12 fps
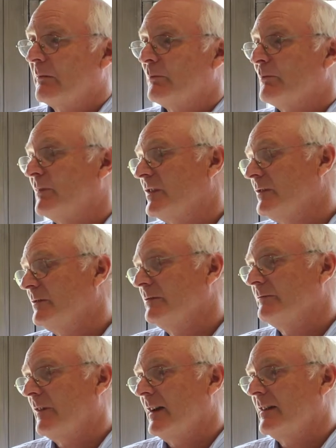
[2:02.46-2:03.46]
them to
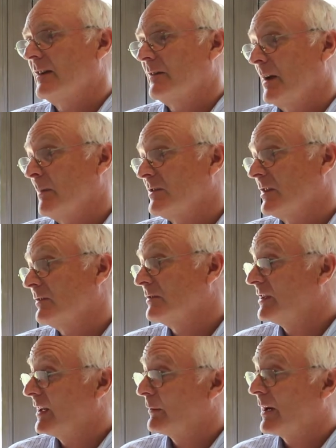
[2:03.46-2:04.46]
find out how much
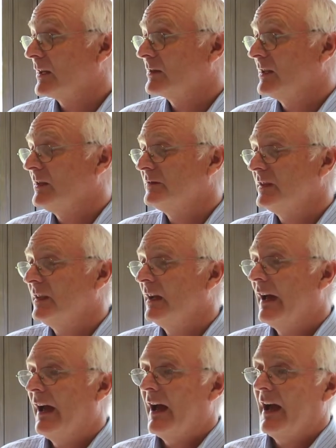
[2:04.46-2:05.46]
energy they're actually using,
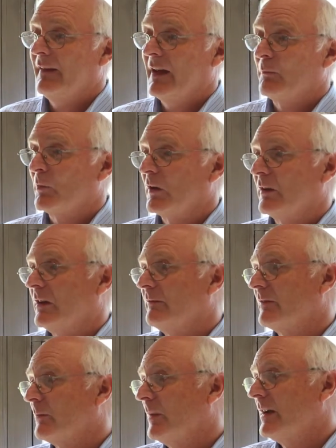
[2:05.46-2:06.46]
and then we're looking
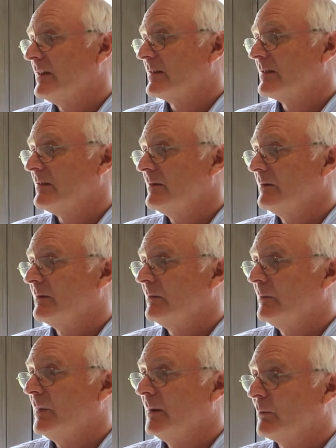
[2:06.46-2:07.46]
for ways to
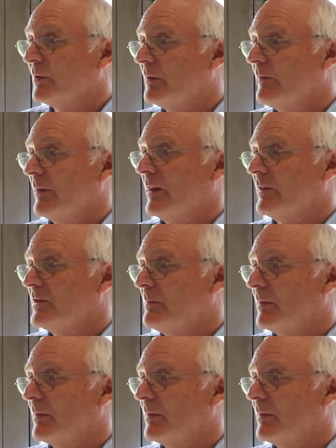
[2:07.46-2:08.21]
improve their energy